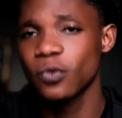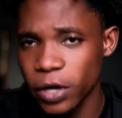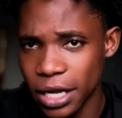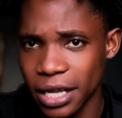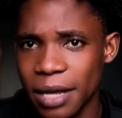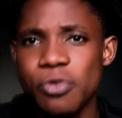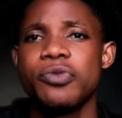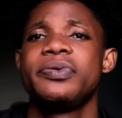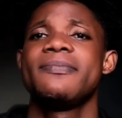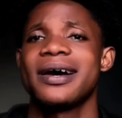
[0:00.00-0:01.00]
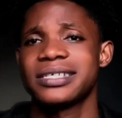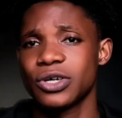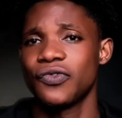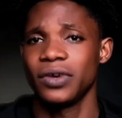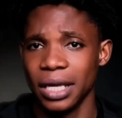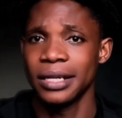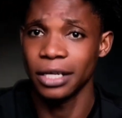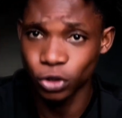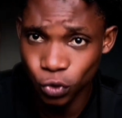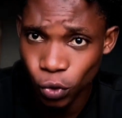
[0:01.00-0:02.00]
way, let me repeat myself
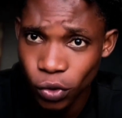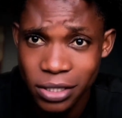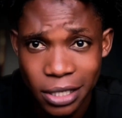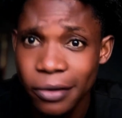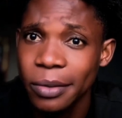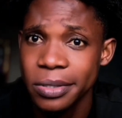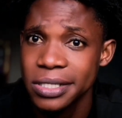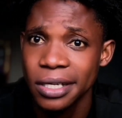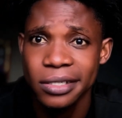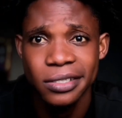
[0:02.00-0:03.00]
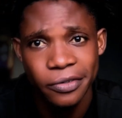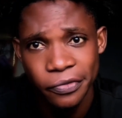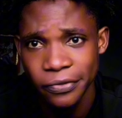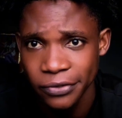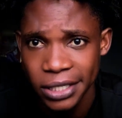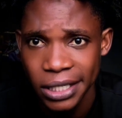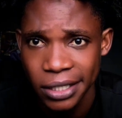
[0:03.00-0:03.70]
again, the tool is 100% free.